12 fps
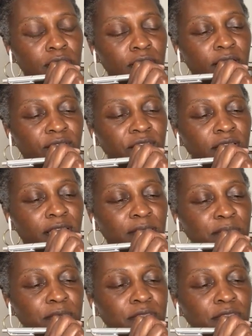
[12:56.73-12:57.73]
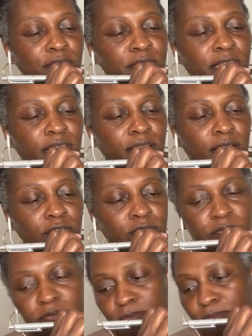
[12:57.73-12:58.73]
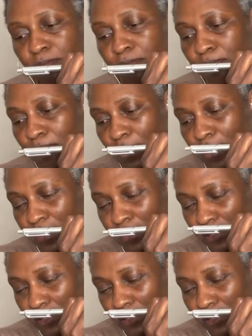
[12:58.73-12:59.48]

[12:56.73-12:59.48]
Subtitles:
I feel like putting 3 cantaloupe plants,